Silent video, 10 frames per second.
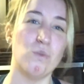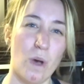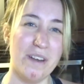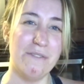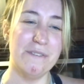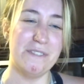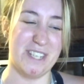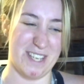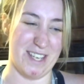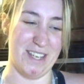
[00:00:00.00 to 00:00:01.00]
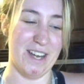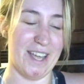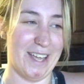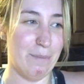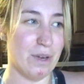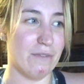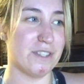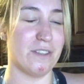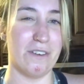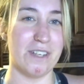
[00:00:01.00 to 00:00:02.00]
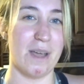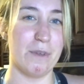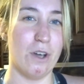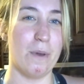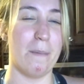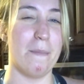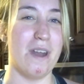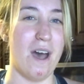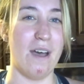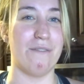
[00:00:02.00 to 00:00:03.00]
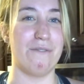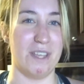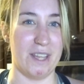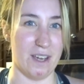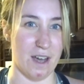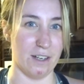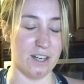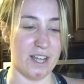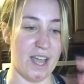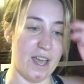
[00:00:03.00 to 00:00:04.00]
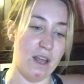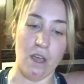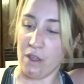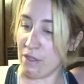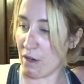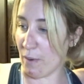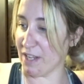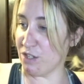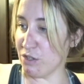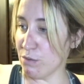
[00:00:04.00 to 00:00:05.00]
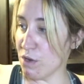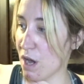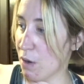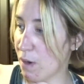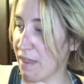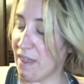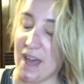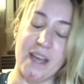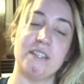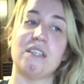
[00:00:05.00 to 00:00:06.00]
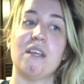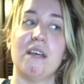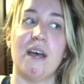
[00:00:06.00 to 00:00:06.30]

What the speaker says: 1:15. I ate breakfast a long time ago, but I'm not feeling hungry yet, though I do know that